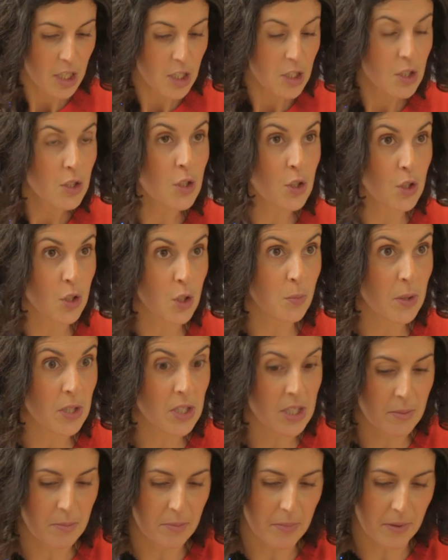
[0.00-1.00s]
Super
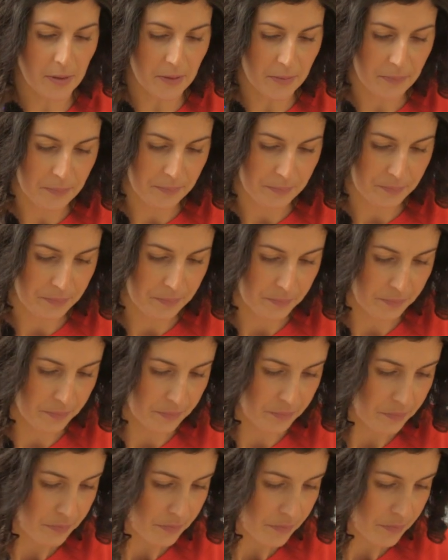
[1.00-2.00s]
simple.
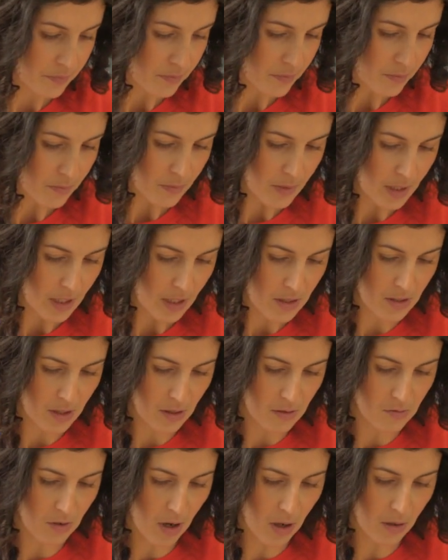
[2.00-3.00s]
So
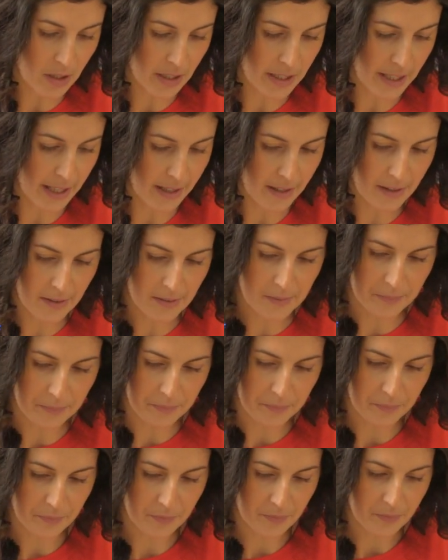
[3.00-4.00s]
roll it out.
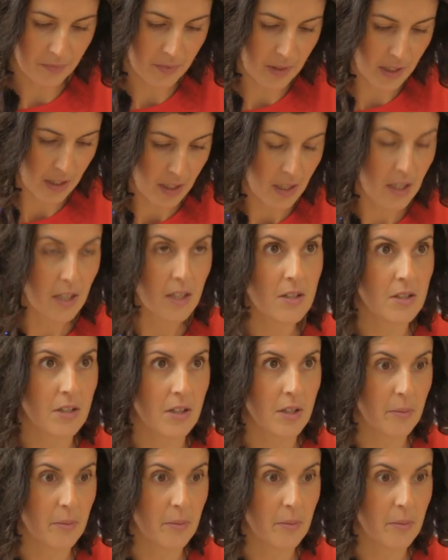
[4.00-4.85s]
You got your